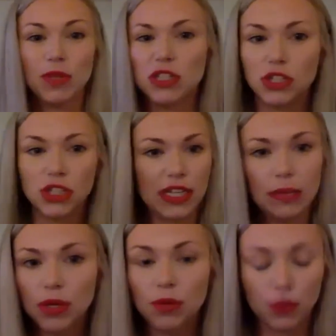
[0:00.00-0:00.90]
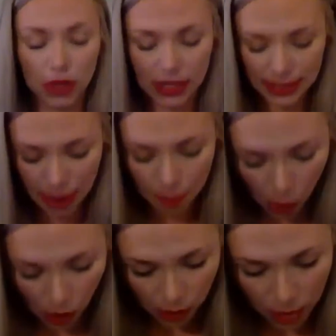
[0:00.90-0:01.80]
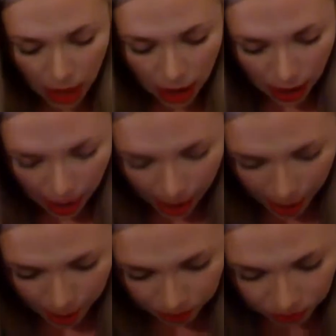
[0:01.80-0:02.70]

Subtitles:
So it just keeps it really simple. I